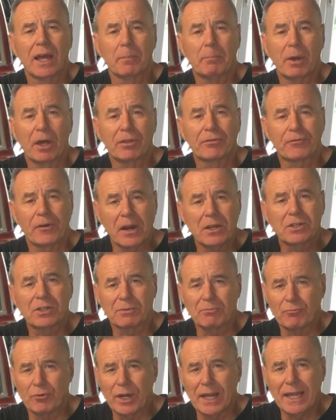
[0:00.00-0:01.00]
both front
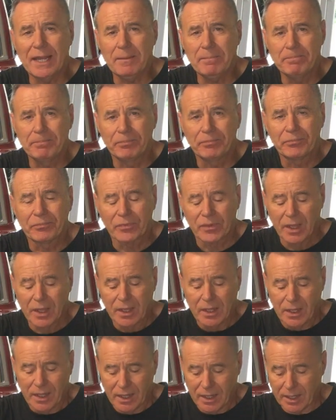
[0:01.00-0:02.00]
and rear.
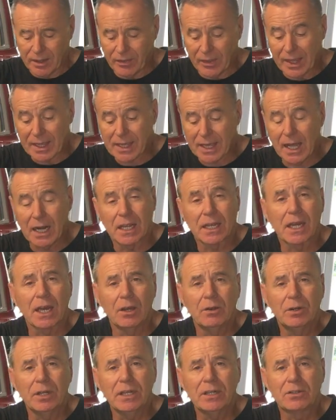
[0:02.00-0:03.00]
They're colour
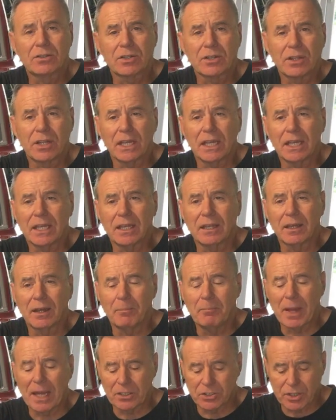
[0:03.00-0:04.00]
coded to
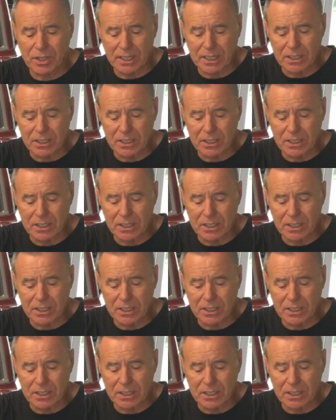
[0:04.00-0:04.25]
match the